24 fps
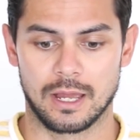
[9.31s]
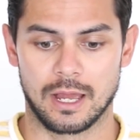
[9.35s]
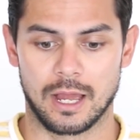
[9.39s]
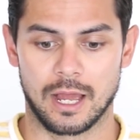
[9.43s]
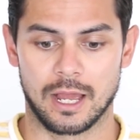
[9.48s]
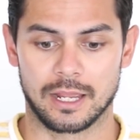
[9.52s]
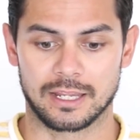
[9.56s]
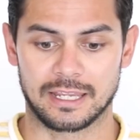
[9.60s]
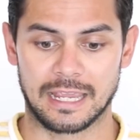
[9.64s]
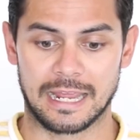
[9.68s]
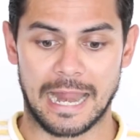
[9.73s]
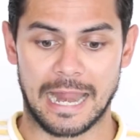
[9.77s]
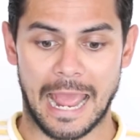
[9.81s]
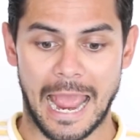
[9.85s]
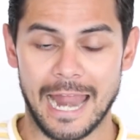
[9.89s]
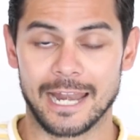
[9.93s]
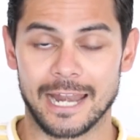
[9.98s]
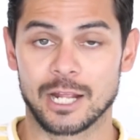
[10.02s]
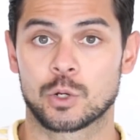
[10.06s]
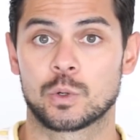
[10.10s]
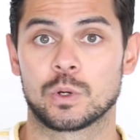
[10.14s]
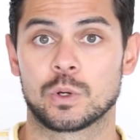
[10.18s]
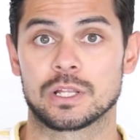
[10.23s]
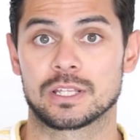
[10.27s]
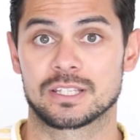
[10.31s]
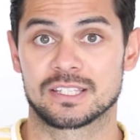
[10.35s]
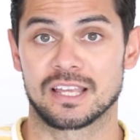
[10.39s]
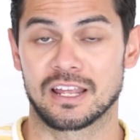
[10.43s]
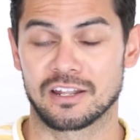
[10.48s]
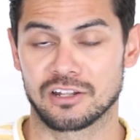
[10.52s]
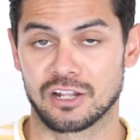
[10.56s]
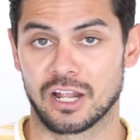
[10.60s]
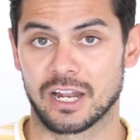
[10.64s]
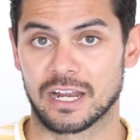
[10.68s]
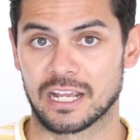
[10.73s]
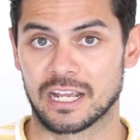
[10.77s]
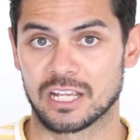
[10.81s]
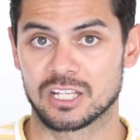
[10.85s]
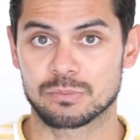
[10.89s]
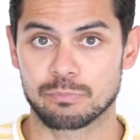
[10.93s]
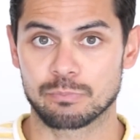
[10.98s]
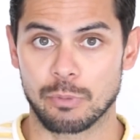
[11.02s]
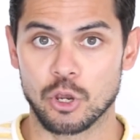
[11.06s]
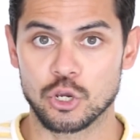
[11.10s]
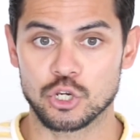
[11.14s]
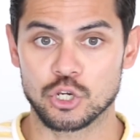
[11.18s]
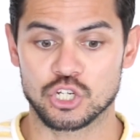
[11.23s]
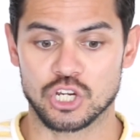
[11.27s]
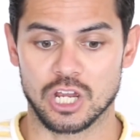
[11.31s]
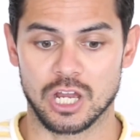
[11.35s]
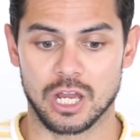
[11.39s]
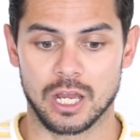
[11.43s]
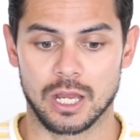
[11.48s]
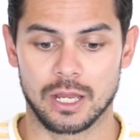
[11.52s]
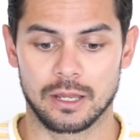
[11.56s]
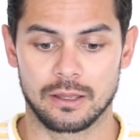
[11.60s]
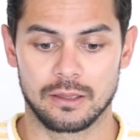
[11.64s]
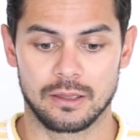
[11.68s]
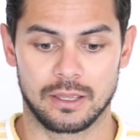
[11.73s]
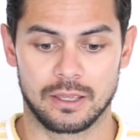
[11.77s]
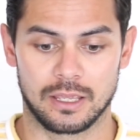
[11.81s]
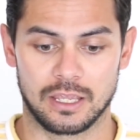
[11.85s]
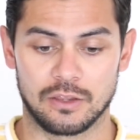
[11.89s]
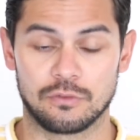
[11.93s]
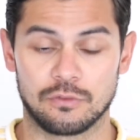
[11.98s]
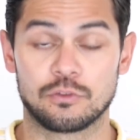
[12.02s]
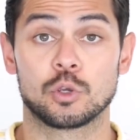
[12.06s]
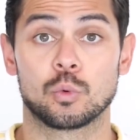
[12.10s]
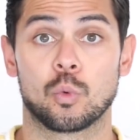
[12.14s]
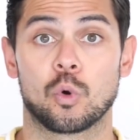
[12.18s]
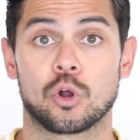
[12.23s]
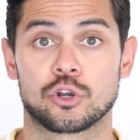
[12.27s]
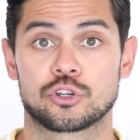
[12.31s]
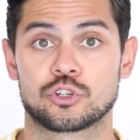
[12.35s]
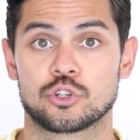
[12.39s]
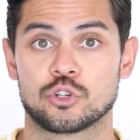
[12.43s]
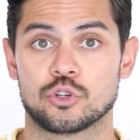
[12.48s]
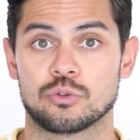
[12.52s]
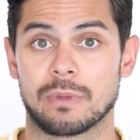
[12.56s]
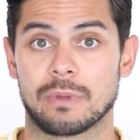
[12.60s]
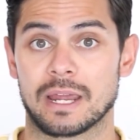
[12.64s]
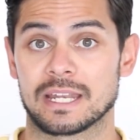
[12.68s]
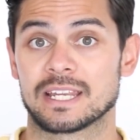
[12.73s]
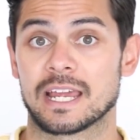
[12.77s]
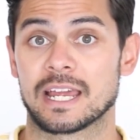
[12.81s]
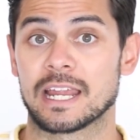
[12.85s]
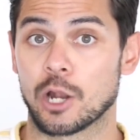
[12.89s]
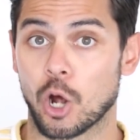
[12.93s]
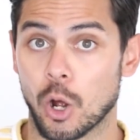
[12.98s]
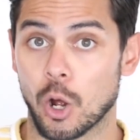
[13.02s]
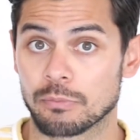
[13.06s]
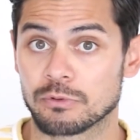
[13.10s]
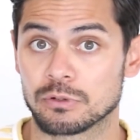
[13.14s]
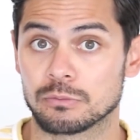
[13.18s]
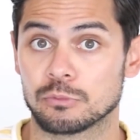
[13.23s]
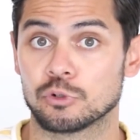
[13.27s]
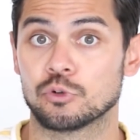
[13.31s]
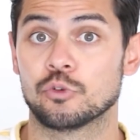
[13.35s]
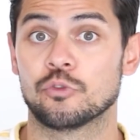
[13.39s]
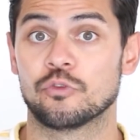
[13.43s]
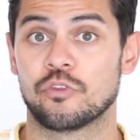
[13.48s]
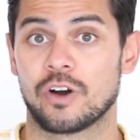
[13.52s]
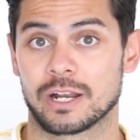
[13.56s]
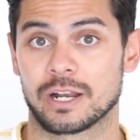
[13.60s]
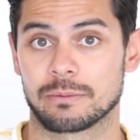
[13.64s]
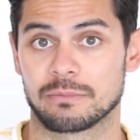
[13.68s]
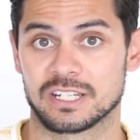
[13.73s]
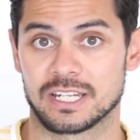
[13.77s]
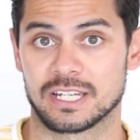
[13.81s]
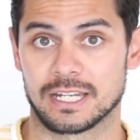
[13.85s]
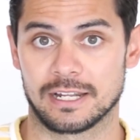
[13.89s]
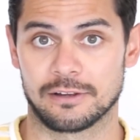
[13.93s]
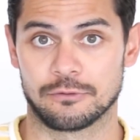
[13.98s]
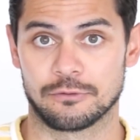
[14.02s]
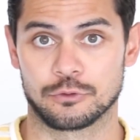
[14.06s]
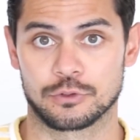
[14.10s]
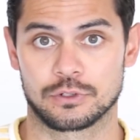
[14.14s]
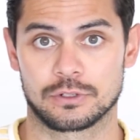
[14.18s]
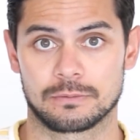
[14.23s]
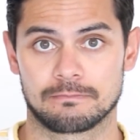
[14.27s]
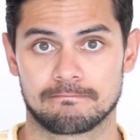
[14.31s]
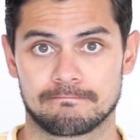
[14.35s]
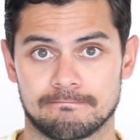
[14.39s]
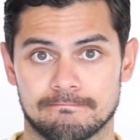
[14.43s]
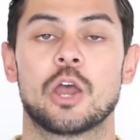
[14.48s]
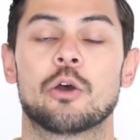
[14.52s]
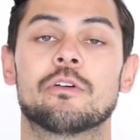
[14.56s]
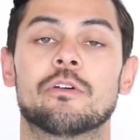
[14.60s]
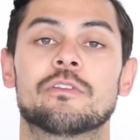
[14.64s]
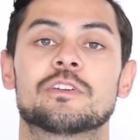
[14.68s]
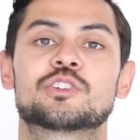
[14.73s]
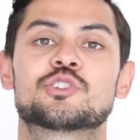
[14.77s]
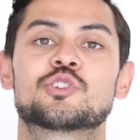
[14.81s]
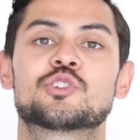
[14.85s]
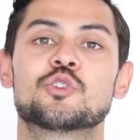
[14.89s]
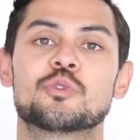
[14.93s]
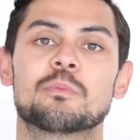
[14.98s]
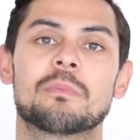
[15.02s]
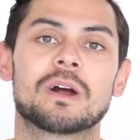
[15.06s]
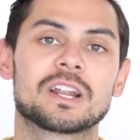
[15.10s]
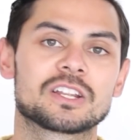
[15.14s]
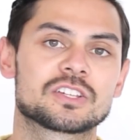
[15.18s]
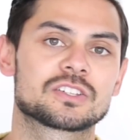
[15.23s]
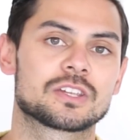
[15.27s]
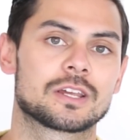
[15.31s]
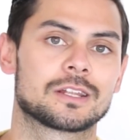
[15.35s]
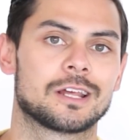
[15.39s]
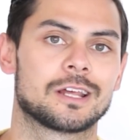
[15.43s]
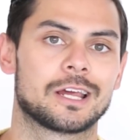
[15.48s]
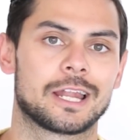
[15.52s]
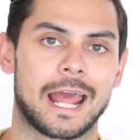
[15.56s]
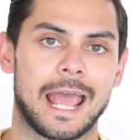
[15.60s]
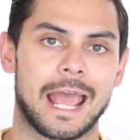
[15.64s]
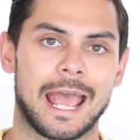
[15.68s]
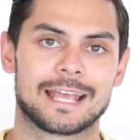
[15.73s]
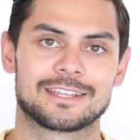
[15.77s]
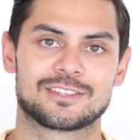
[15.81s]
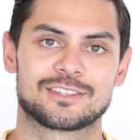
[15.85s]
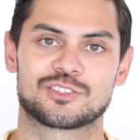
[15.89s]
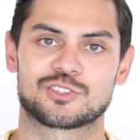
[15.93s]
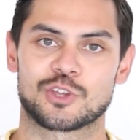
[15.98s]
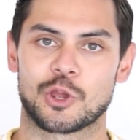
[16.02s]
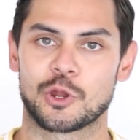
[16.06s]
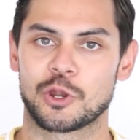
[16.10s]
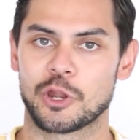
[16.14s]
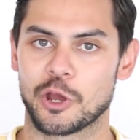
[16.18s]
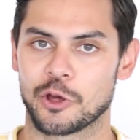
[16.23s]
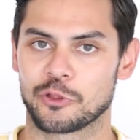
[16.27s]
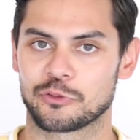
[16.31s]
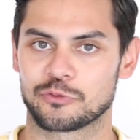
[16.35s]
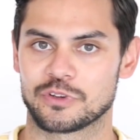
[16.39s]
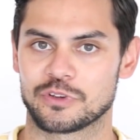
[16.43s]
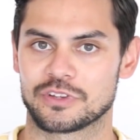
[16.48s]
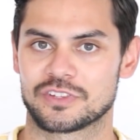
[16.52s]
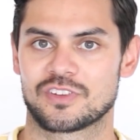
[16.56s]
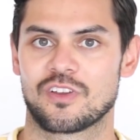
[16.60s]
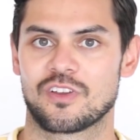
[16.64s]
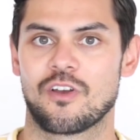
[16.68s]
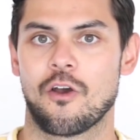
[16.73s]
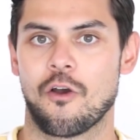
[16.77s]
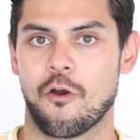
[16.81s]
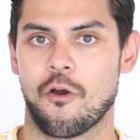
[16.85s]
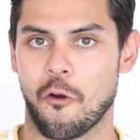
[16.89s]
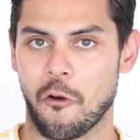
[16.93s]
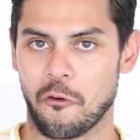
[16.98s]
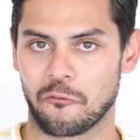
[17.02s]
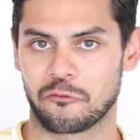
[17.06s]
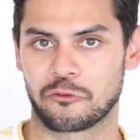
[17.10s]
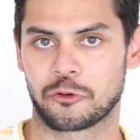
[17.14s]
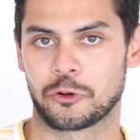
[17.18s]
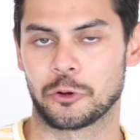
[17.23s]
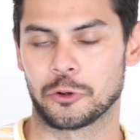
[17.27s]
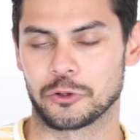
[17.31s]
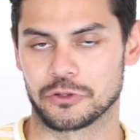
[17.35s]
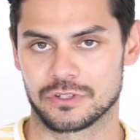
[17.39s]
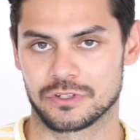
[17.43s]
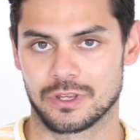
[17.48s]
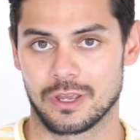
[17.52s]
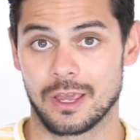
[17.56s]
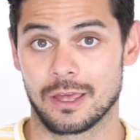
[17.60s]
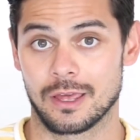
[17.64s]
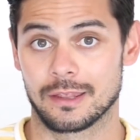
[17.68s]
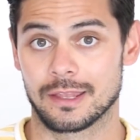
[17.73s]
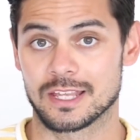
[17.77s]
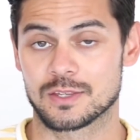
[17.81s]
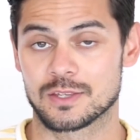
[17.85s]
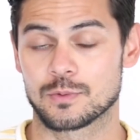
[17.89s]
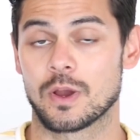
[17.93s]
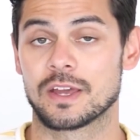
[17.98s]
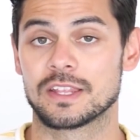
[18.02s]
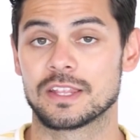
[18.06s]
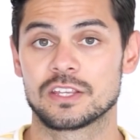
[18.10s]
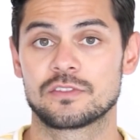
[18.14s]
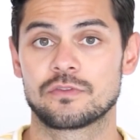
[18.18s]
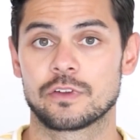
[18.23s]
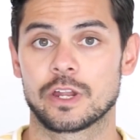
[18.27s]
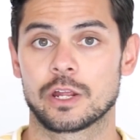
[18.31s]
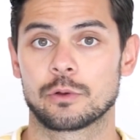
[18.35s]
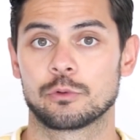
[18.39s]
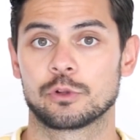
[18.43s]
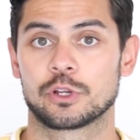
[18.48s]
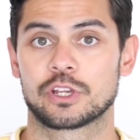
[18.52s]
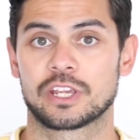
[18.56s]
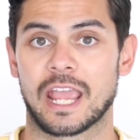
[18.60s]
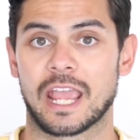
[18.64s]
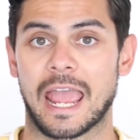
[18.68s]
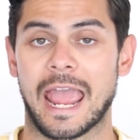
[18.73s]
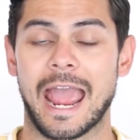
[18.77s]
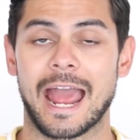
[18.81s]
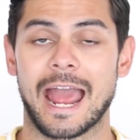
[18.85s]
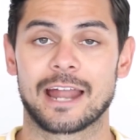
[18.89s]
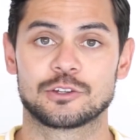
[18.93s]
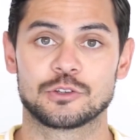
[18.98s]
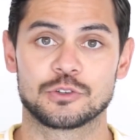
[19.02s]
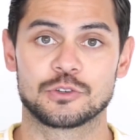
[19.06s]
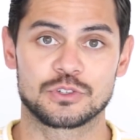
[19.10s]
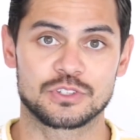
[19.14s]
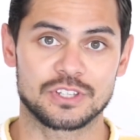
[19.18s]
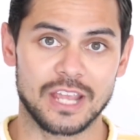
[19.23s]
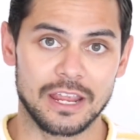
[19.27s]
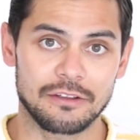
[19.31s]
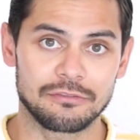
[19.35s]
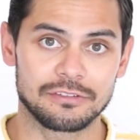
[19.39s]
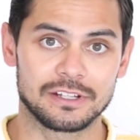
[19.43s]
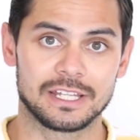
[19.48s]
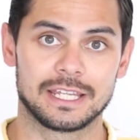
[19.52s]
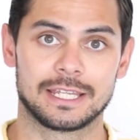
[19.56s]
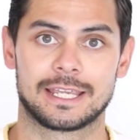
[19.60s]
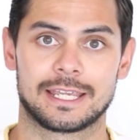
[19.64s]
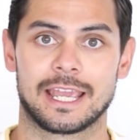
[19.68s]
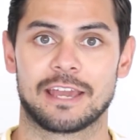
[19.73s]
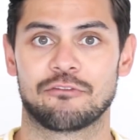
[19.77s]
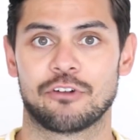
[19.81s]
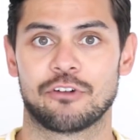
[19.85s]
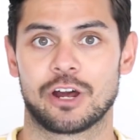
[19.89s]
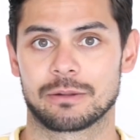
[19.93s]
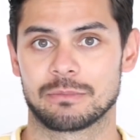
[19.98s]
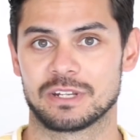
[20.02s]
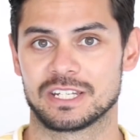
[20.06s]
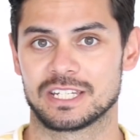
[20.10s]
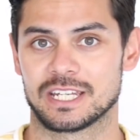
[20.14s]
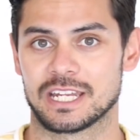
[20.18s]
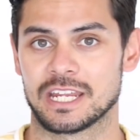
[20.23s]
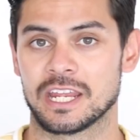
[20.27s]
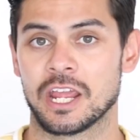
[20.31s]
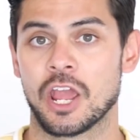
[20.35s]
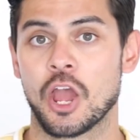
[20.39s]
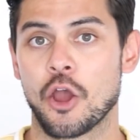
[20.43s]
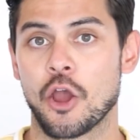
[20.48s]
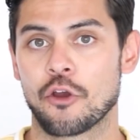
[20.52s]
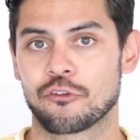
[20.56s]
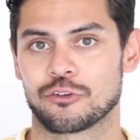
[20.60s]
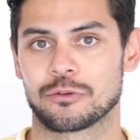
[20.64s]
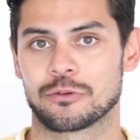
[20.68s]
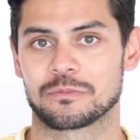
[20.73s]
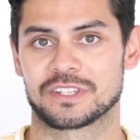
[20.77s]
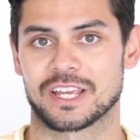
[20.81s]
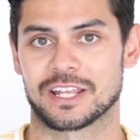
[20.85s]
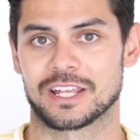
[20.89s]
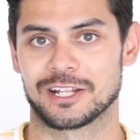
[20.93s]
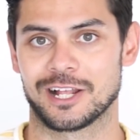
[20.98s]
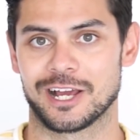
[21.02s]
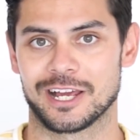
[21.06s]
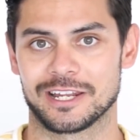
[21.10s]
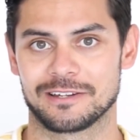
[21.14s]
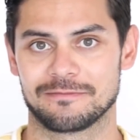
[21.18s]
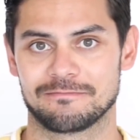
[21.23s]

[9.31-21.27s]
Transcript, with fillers: uh, get adequate sunlight exposure if you want to maintain optimal vitamin D levels. However, too much sunlight has its own health risks, of course. That's why in this video we're looking at how to safely get vitamin D from sunlight.